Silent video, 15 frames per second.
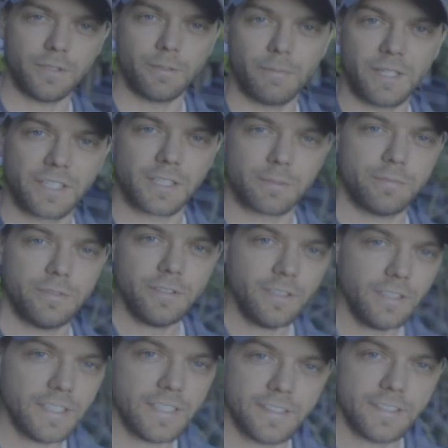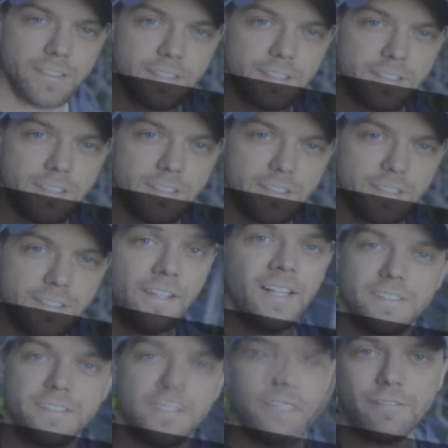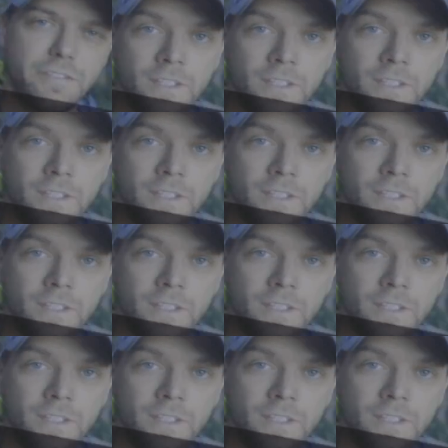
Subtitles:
on the R, and you can't on the Mark IV.